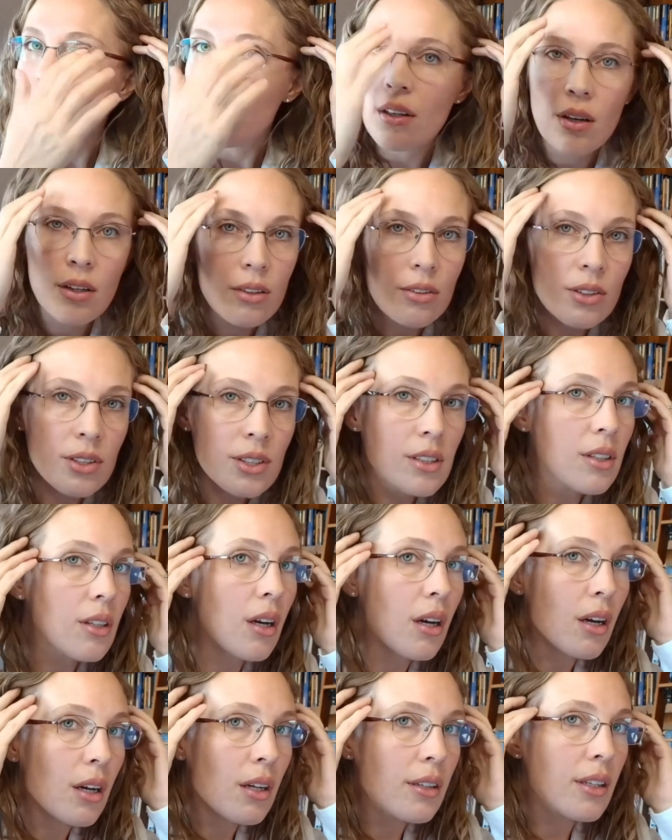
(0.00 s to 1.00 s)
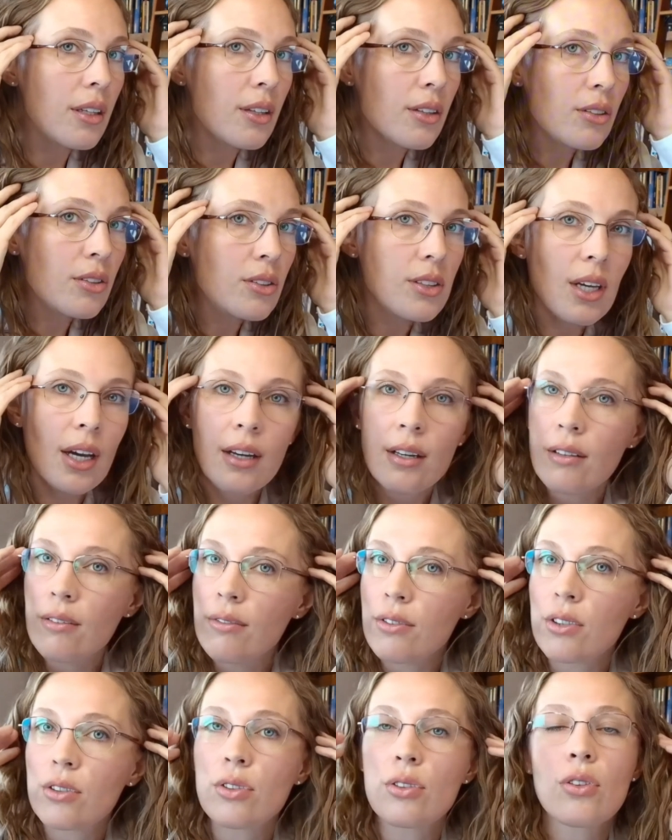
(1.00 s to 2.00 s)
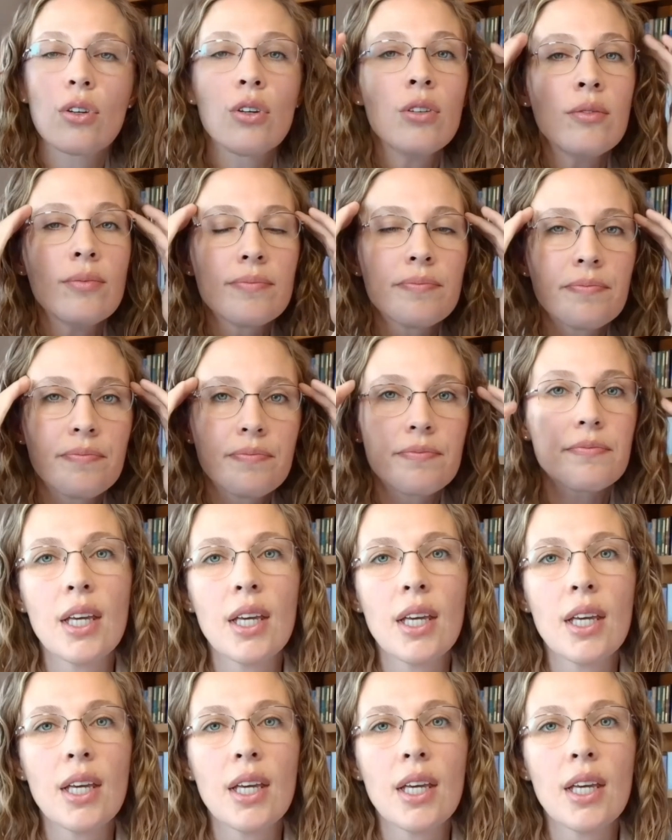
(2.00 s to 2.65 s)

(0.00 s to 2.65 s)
the arteries on either side of your skull.